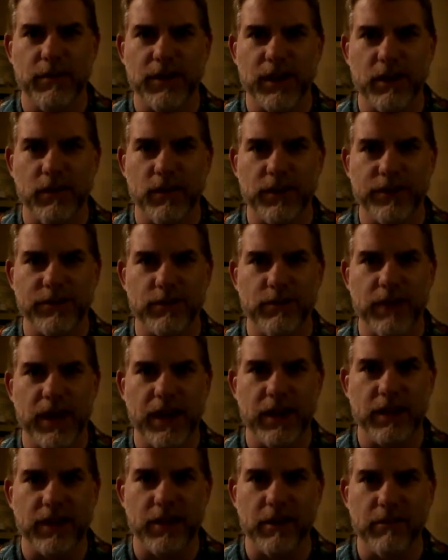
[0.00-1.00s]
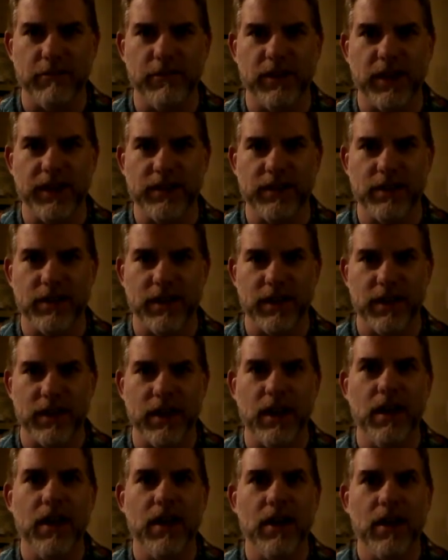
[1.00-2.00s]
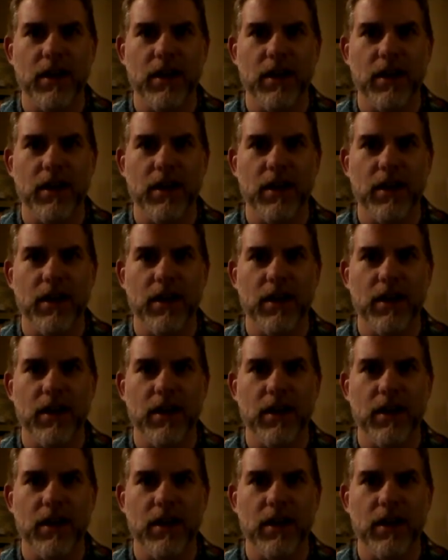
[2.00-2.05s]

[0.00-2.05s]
but they want to make the complexity